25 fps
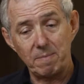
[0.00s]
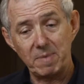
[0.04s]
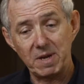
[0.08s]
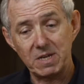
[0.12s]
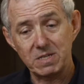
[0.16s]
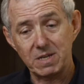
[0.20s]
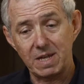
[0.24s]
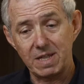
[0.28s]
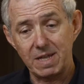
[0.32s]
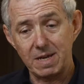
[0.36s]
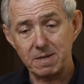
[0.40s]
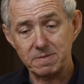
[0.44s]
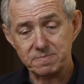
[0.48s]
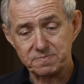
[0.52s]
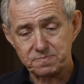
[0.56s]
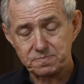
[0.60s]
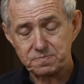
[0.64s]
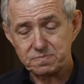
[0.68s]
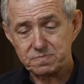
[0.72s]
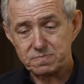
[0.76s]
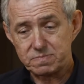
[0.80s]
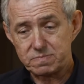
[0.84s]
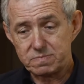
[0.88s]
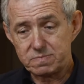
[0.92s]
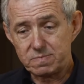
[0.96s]
Because I think
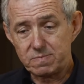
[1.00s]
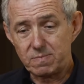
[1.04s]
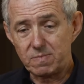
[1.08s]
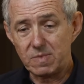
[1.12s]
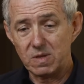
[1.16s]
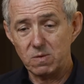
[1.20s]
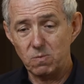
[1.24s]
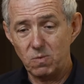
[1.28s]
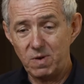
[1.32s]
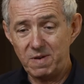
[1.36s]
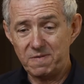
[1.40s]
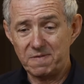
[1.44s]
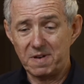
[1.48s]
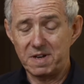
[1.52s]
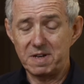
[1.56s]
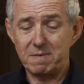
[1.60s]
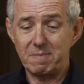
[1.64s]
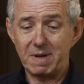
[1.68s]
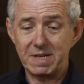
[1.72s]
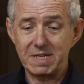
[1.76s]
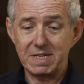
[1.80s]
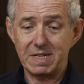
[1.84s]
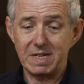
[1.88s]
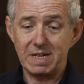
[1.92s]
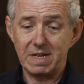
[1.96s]
we
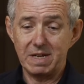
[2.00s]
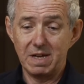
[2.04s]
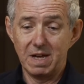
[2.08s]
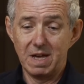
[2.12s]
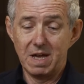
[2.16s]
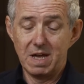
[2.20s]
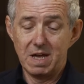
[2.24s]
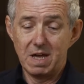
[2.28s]
fundamentally